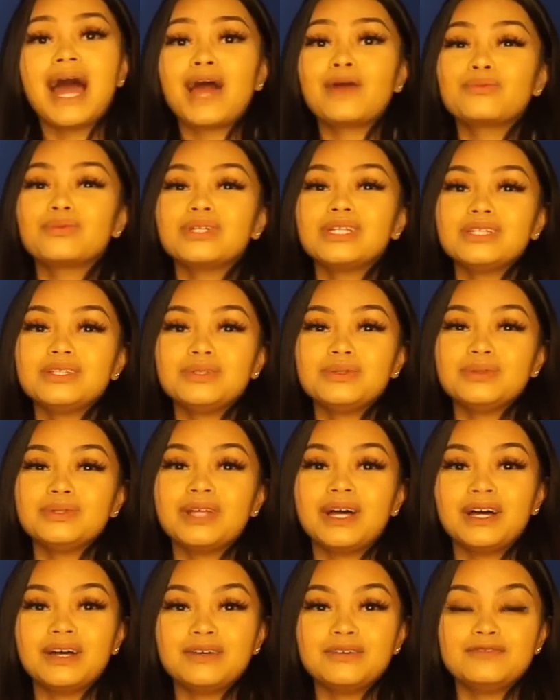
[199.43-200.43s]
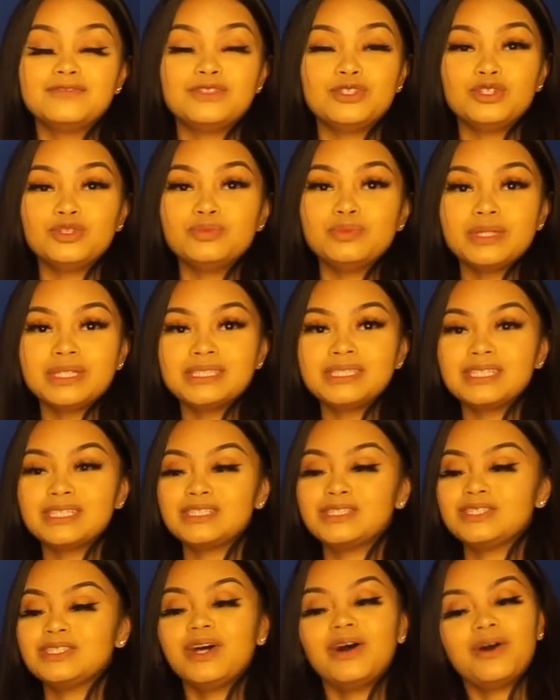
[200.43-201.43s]
I really do love two pieces,
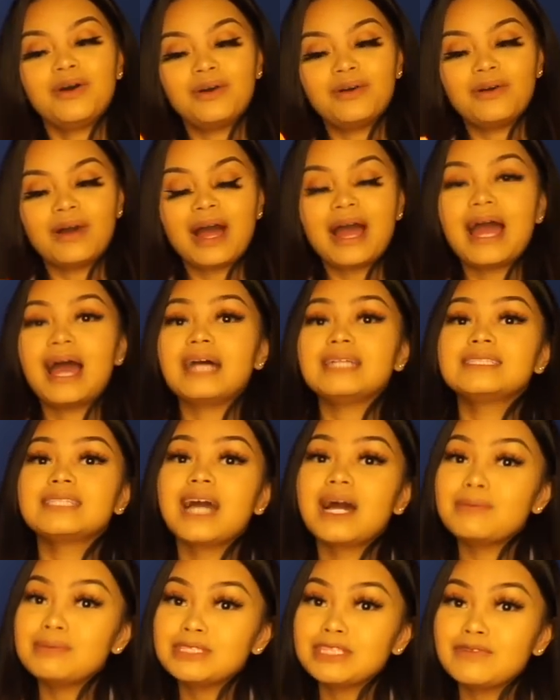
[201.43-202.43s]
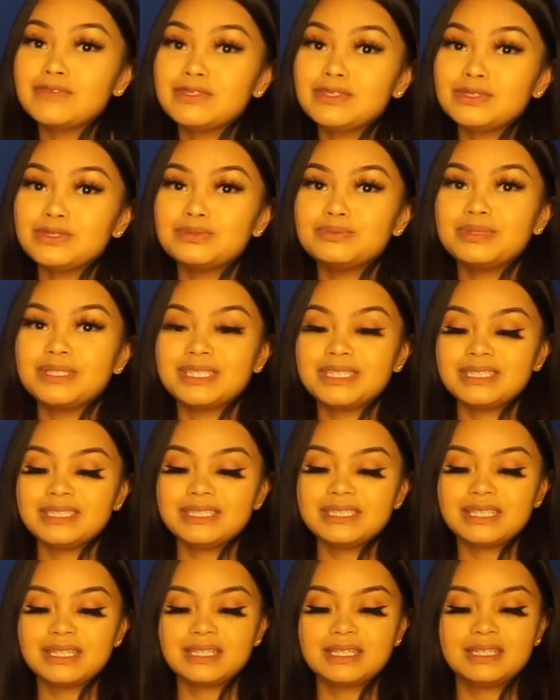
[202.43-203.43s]
so I had to call myself a two piece.